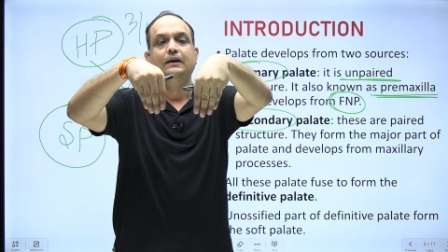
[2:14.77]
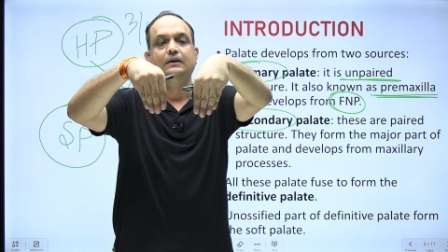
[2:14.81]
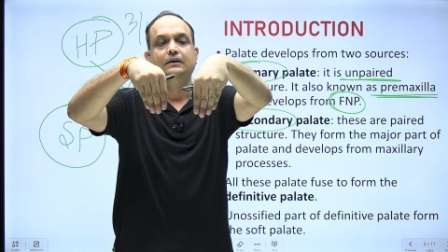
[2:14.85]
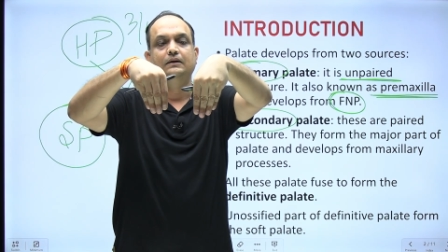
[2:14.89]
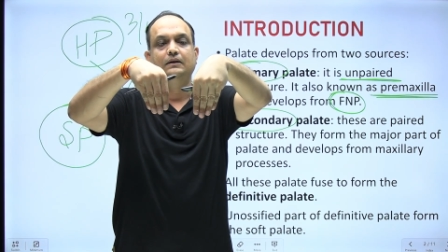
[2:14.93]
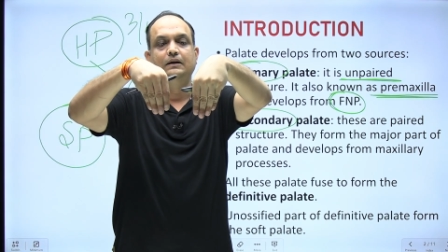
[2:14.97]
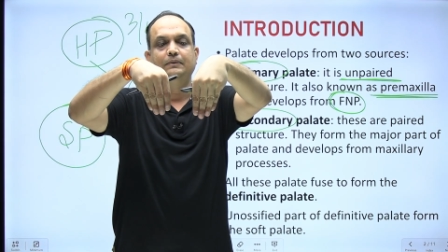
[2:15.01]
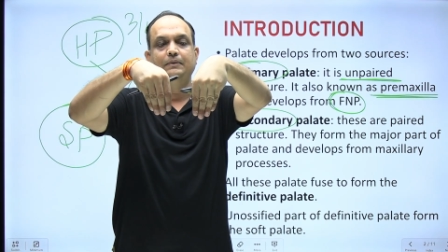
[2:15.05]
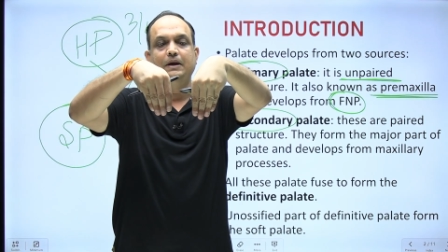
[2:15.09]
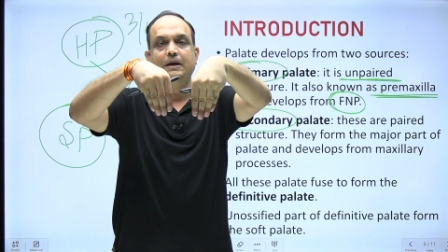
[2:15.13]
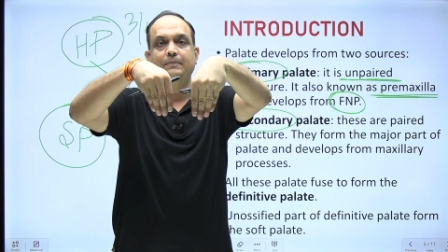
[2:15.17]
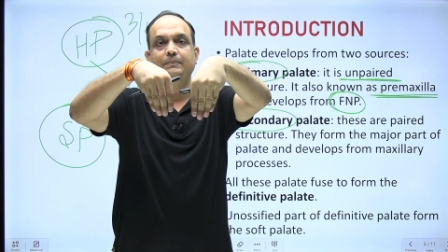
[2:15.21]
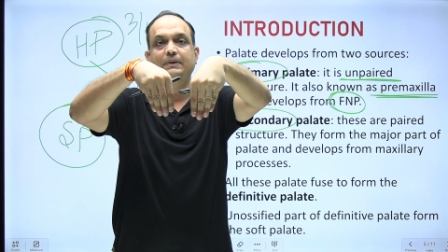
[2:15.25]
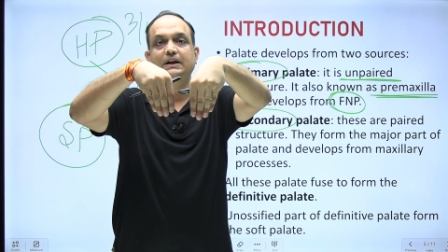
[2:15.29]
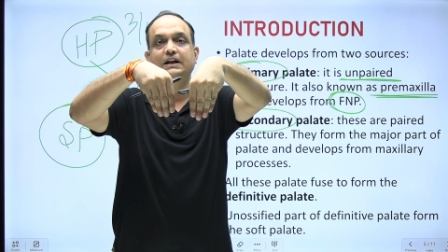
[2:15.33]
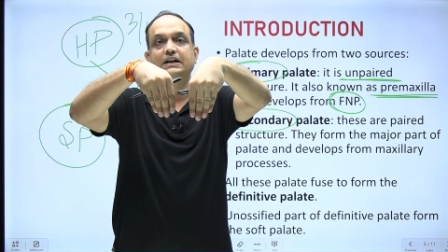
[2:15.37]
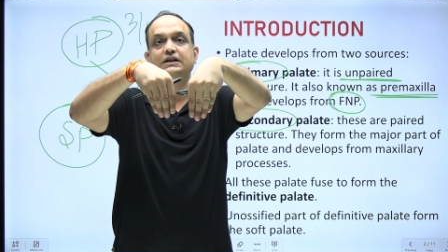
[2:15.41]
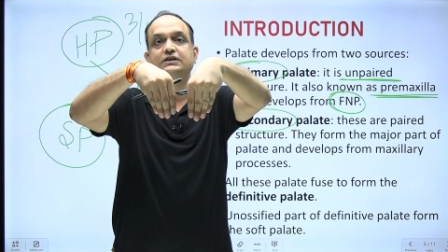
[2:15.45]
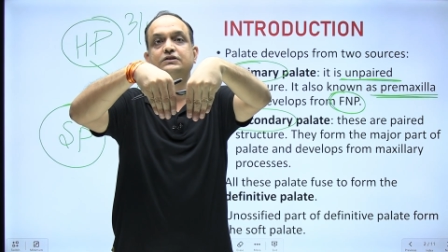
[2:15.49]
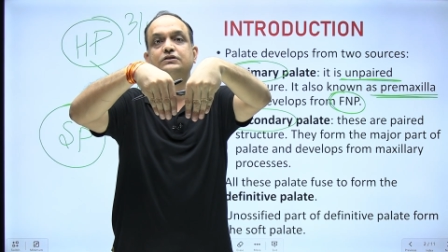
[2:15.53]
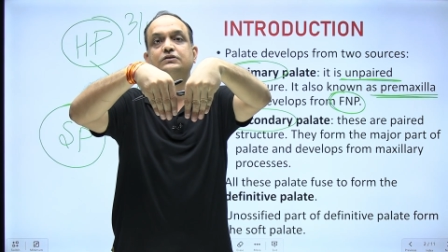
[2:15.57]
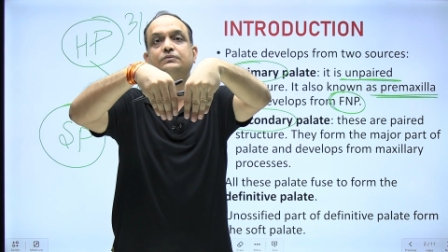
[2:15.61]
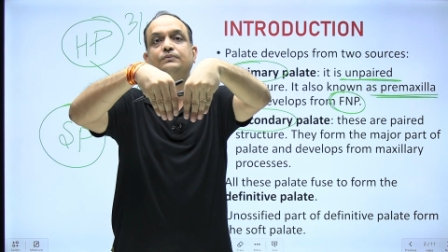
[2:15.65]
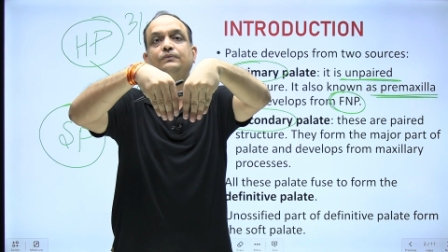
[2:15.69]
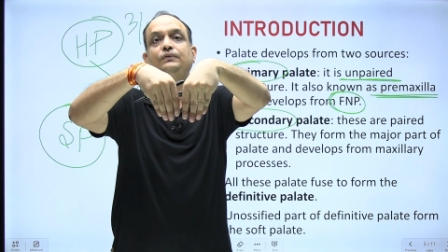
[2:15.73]

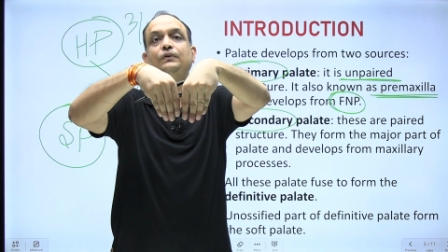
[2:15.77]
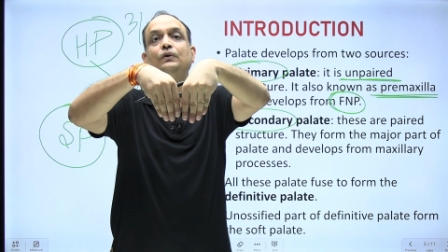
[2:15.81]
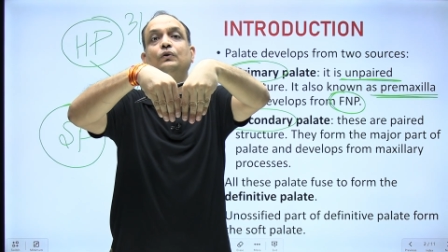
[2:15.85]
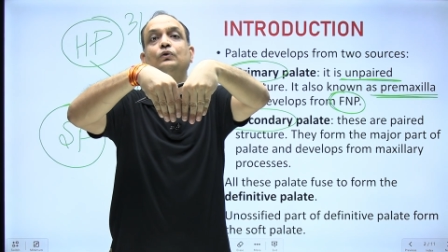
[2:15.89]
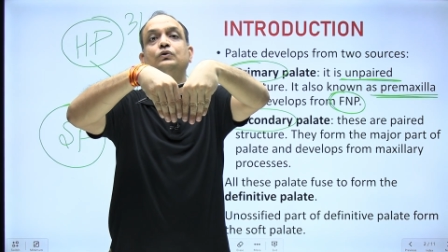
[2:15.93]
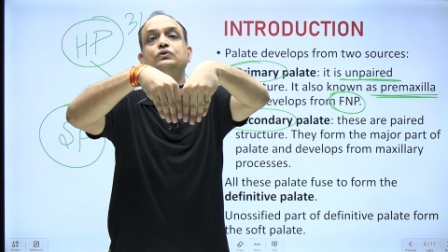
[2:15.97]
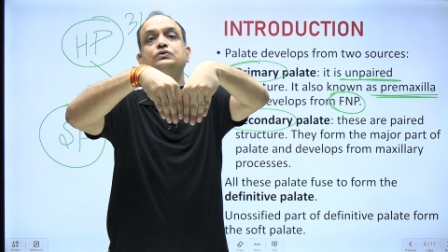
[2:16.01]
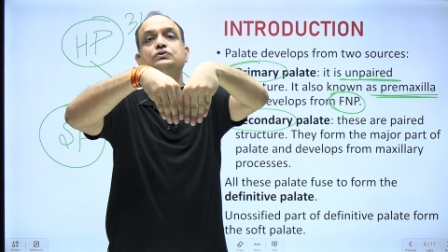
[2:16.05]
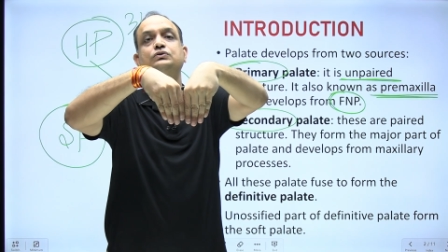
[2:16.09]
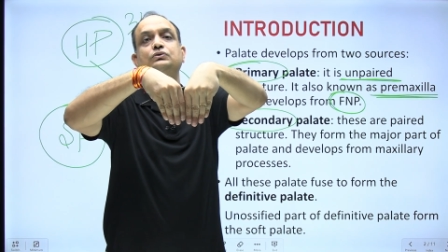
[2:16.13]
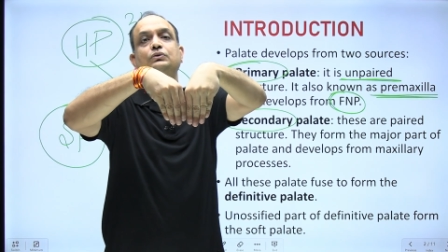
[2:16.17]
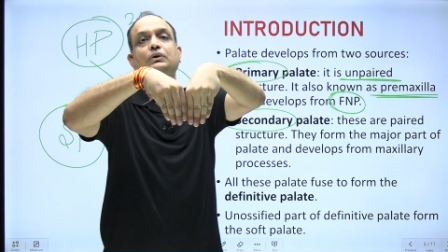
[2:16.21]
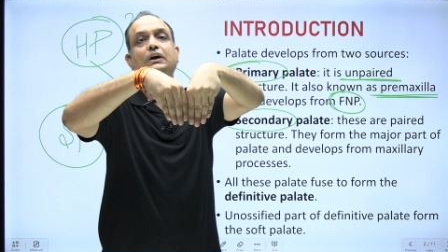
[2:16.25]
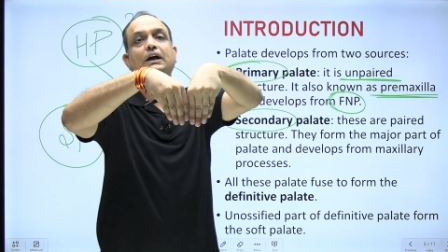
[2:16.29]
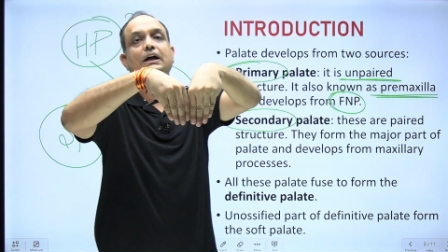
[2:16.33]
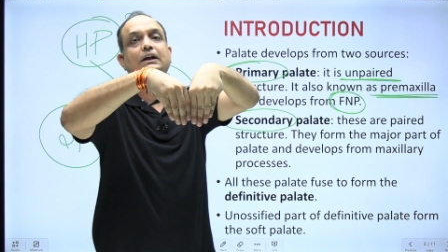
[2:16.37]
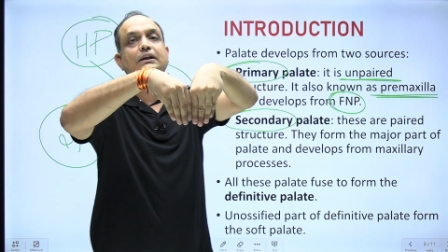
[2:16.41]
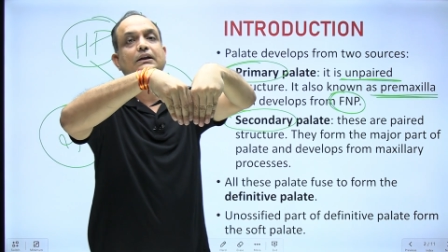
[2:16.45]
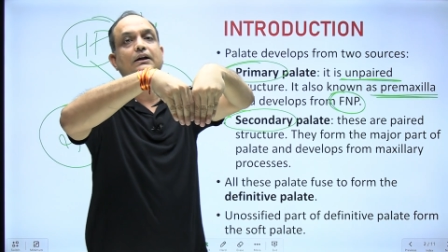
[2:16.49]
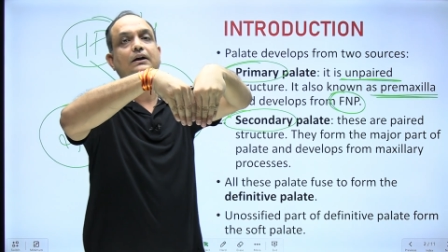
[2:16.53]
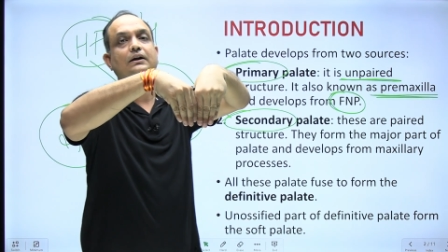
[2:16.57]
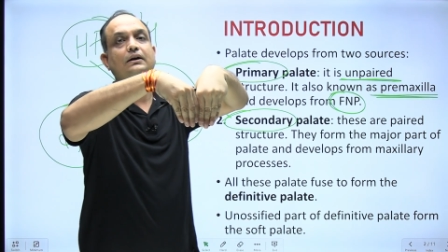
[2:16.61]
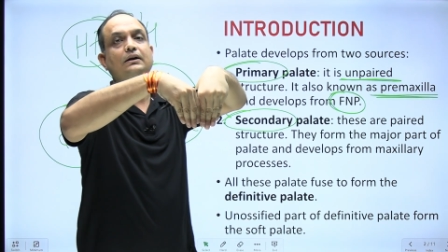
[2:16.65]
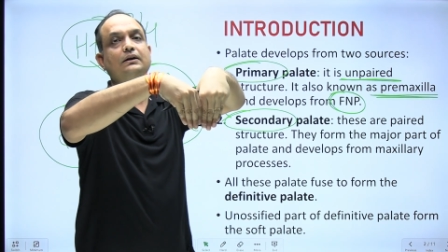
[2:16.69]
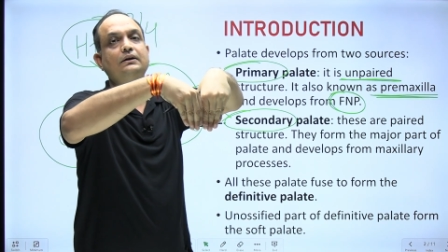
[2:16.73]
eminence fuse
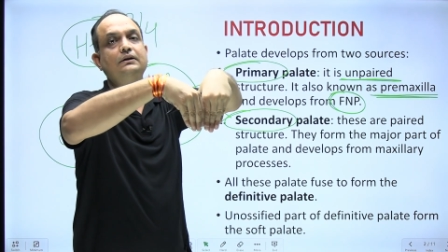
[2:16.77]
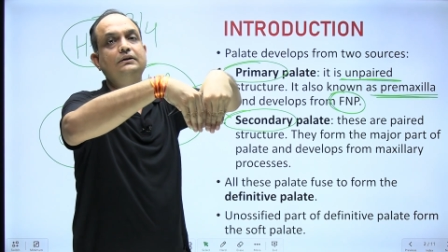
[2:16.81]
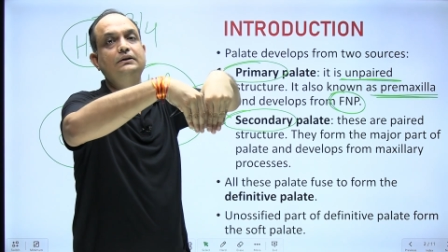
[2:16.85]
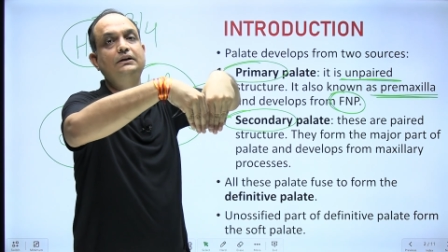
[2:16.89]
together,